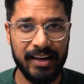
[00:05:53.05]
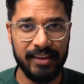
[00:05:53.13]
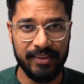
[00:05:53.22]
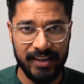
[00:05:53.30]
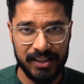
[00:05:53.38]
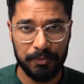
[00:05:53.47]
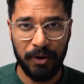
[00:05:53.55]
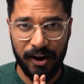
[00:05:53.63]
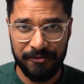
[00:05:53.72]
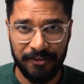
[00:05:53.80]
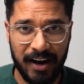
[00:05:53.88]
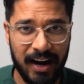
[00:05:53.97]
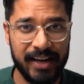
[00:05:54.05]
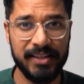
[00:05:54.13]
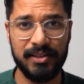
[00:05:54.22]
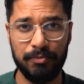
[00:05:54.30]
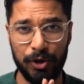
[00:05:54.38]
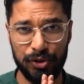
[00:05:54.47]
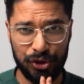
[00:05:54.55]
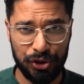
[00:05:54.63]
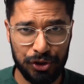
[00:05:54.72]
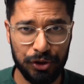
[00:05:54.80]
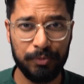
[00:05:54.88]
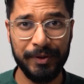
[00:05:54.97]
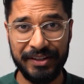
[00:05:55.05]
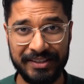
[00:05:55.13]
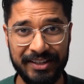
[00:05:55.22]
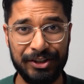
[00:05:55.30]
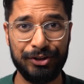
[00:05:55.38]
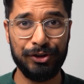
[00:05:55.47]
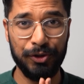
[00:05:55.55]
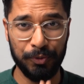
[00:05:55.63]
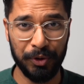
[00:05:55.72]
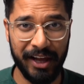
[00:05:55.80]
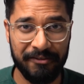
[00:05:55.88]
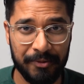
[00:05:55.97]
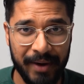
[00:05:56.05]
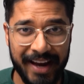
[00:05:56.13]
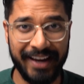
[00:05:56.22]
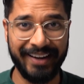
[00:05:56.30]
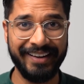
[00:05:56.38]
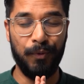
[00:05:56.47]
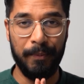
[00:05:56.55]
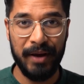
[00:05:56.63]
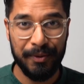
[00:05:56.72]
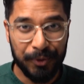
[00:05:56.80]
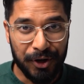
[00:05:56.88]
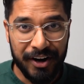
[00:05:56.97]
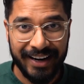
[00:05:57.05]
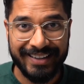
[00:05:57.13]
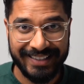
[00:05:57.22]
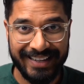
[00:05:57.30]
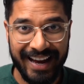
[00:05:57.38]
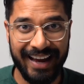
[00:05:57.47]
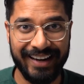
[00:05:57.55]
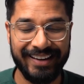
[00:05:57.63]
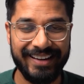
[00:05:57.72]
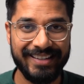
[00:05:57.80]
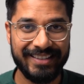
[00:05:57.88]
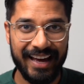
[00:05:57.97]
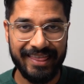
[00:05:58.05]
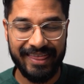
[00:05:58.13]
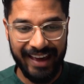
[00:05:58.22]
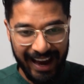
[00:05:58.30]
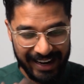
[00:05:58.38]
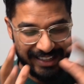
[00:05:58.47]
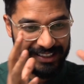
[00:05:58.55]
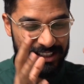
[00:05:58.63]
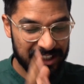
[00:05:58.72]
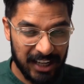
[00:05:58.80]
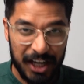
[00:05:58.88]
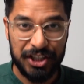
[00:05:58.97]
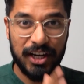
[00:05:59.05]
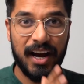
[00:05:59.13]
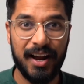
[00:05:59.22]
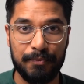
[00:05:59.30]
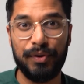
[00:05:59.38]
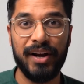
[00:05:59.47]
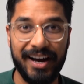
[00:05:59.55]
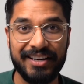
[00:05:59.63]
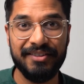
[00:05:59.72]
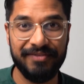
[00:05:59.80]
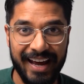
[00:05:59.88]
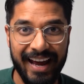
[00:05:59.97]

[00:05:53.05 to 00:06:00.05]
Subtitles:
This by far is the most stupid decision you will ever make. What people don't understand is that that is such unproductive